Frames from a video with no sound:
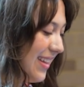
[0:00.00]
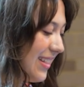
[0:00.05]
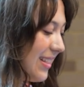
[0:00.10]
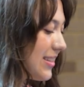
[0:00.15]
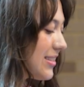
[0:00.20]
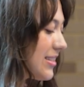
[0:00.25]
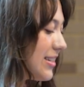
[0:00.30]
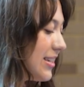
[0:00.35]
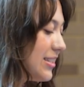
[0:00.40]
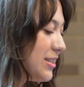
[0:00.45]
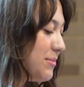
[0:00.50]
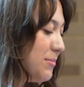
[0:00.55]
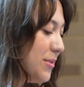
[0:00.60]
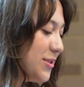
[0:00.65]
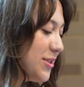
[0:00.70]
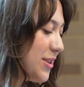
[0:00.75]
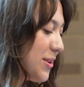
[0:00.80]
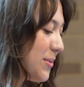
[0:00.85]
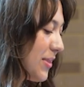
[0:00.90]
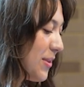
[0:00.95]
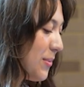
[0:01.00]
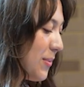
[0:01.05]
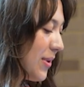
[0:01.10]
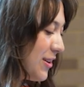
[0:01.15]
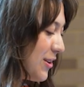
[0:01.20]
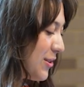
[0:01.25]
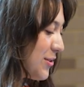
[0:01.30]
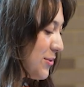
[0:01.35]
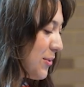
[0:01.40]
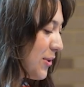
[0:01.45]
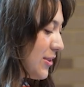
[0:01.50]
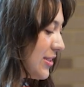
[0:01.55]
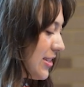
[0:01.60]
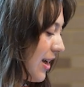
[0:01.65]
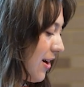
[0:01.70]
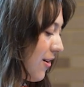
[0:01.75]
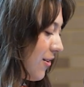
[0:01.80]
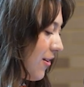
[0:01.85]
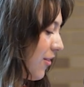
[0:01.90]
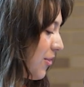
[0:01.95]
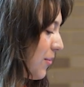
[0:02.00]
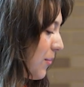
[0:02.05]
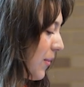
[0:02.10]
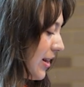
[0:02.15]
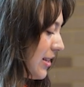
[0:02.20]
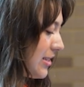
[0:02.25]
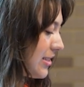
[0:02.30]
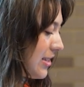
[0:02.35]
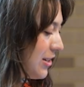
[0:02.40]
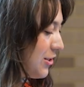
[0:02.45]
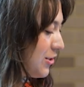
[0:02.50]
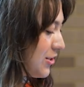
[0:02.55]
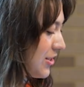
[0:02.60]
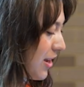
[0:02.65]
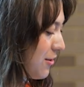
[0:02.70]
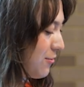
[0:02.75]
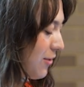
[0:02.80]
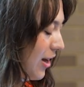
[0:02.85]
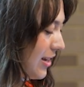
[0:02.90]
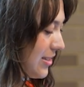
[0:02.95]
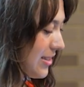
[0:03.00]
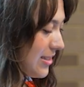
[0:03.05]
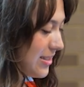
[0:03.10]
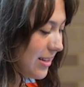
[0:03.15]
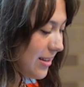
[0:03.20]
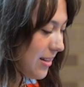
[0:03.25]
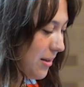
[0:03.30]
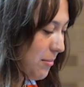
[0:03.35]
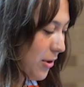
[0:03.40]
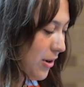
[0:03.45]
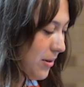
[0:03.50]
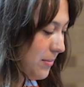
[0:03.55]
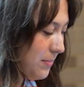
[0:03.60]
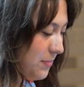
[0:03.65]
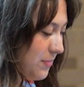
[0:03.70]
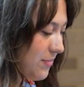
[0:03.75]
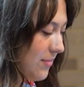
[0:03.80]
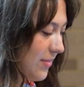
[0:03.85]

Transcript: Listening to music with the windows rolled down on the way to senior sunrise is a glimmer.